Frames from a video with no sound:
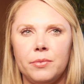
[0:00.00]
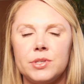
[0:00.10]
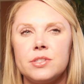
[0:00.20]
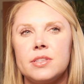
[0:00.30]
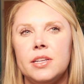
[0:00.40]
which
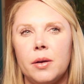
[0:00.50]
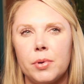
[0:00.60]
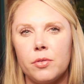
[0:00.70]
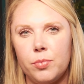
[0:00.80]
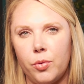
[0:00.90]
is the number
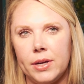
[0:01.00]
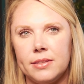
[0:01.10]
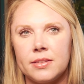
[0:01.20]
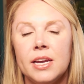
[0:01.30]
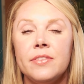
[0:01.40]
of
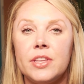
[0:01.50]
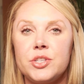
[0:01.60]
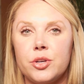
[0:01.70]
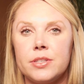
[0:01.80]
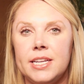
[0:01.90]
points
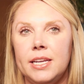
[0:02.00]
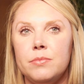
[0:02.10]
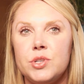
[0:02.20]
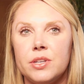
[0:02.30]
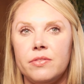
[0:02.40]
that your team
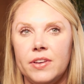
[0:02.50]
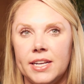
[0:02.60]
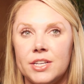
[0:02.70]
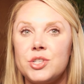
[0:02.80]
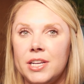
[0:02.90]
should
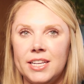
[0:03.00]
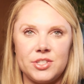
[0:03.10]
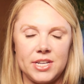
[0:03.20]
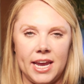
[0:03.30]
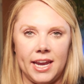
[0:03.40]
finish
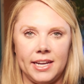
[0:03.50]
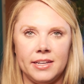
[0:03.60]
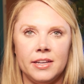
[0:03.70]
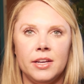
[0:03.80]
each day,